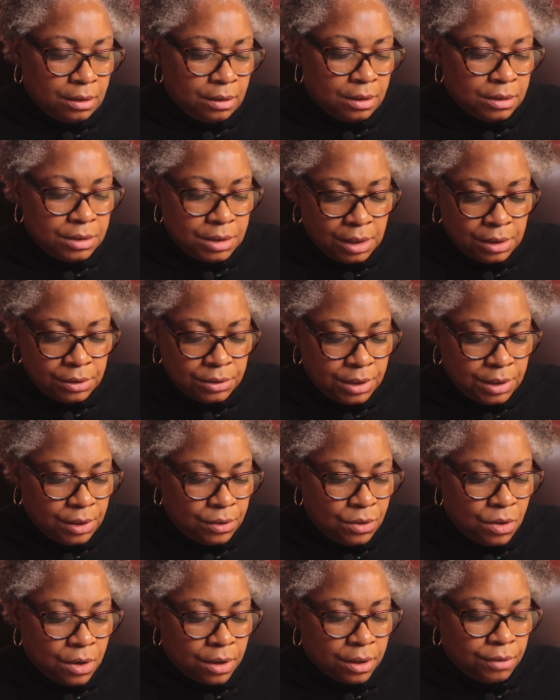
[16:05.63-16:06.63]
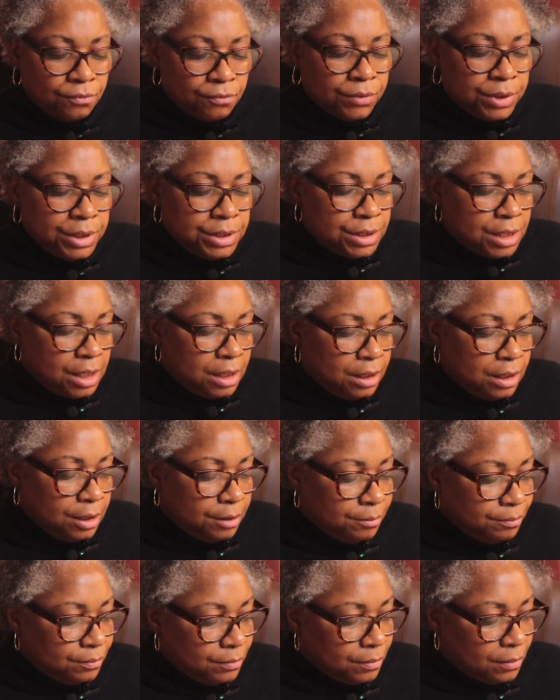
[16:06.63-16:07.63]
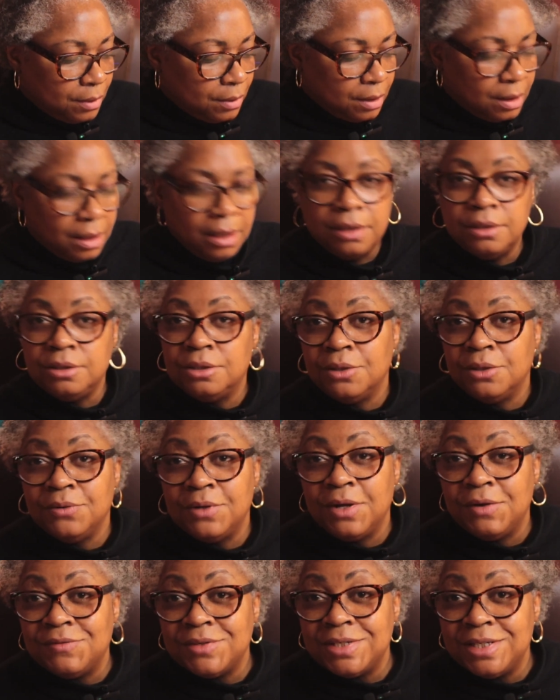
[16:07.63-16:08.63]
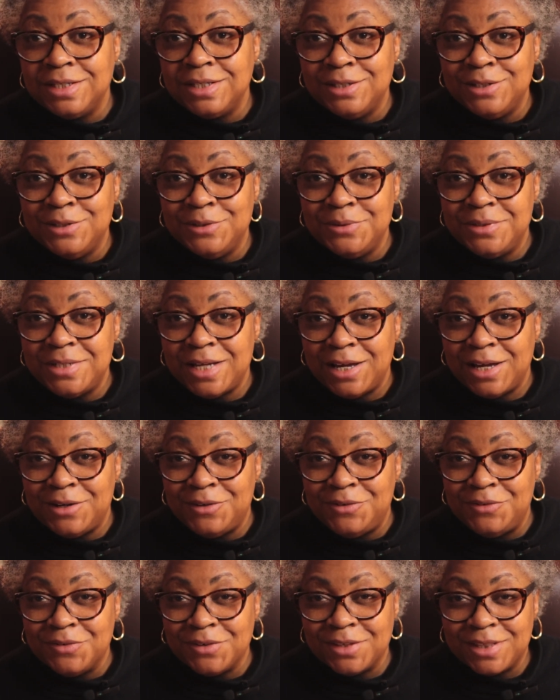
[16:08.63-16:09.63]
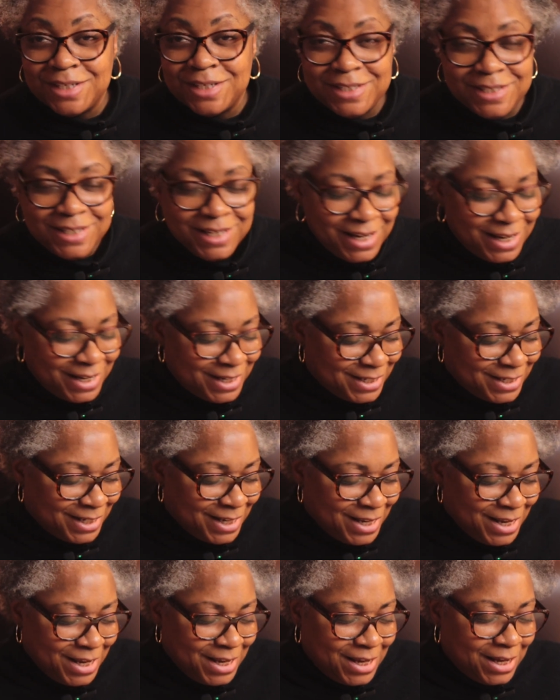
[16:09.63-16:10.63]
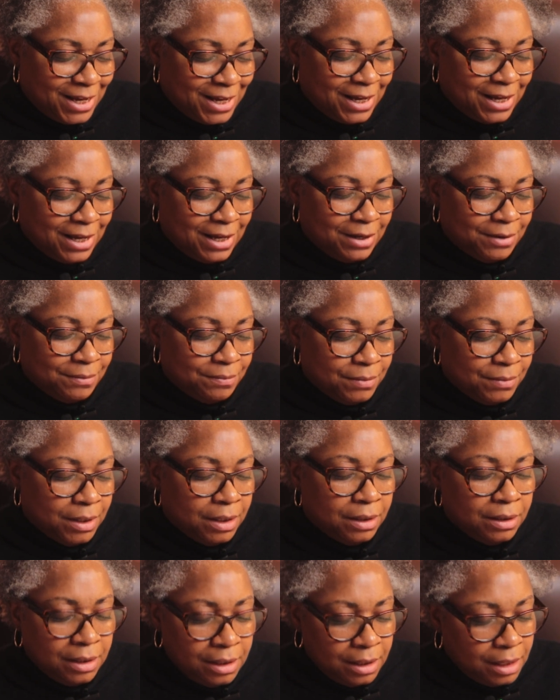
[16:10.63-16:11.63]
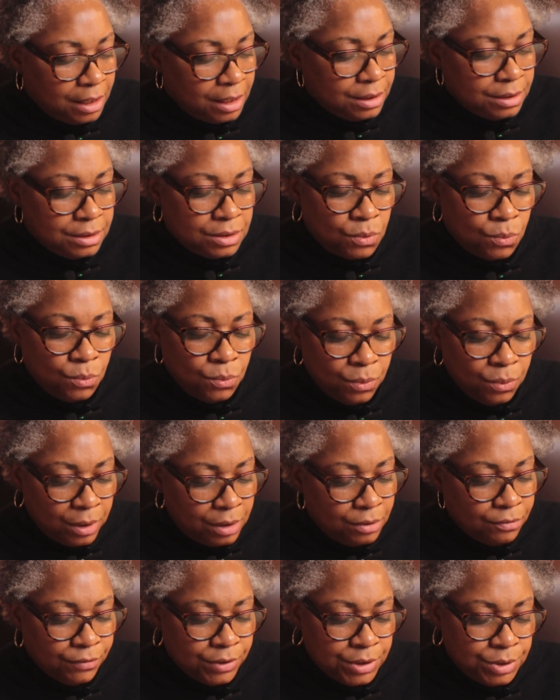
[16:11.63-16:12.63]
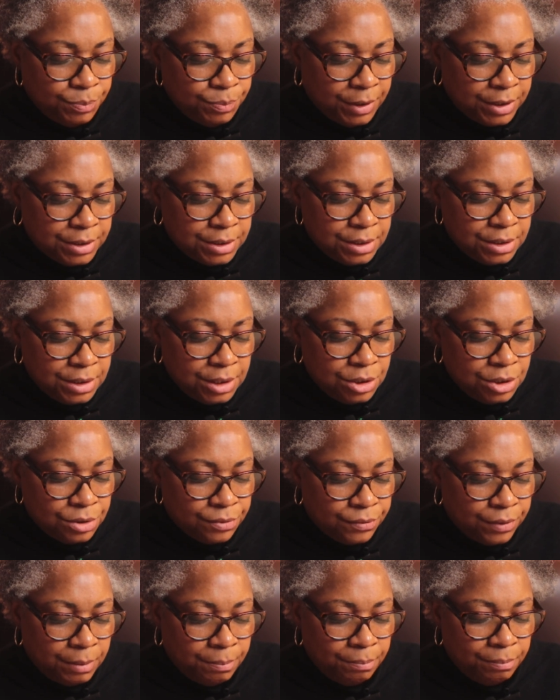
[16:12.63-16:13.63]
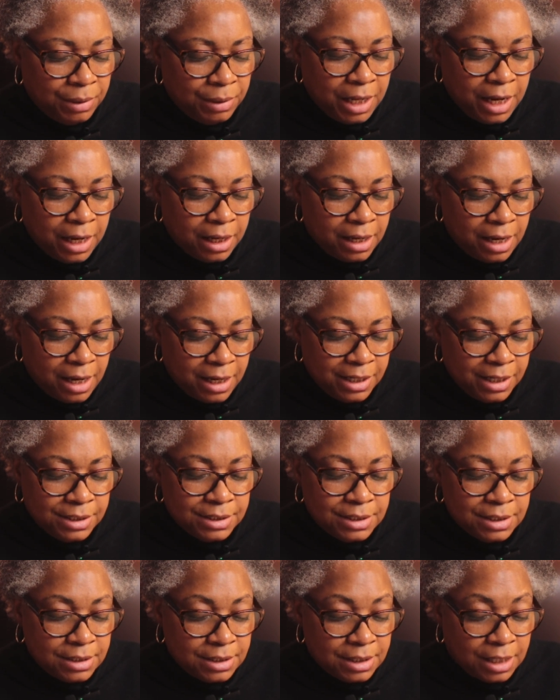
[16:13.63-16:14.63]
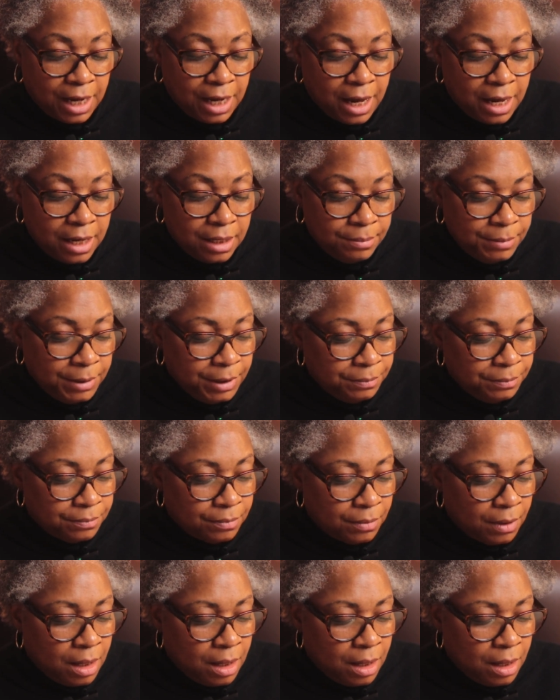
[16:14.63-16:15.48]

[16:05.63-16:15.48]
The Telltale Heart retelling. I don't have a new title for this yet. Uh, Lynette is a well respected teacher at Black Isis Academy.